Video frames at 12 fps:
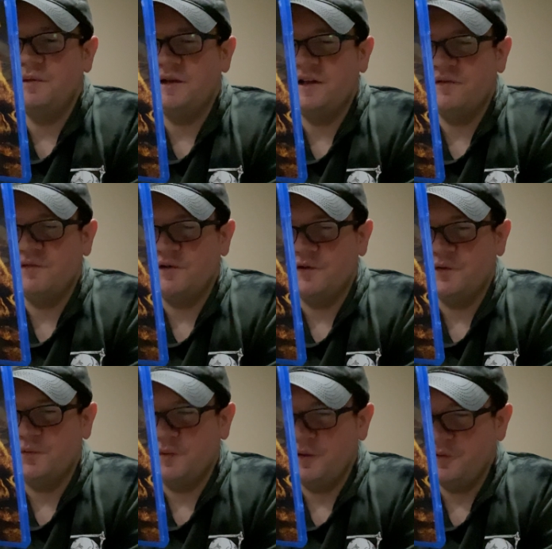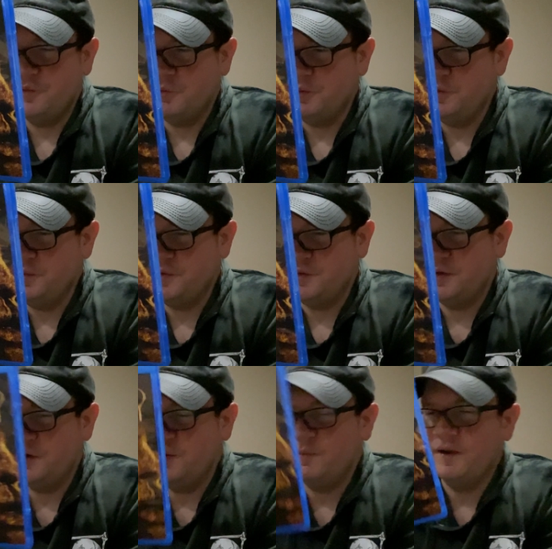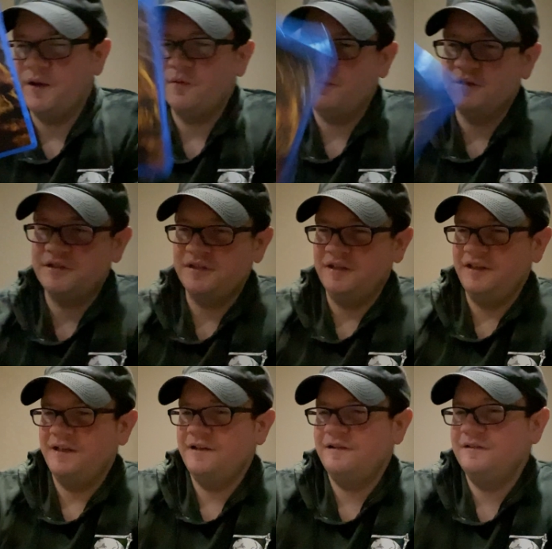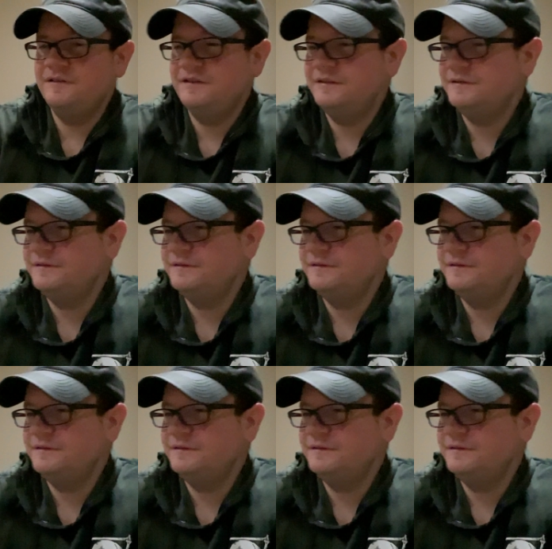but never all the way through, so I gotta go back and watch it again.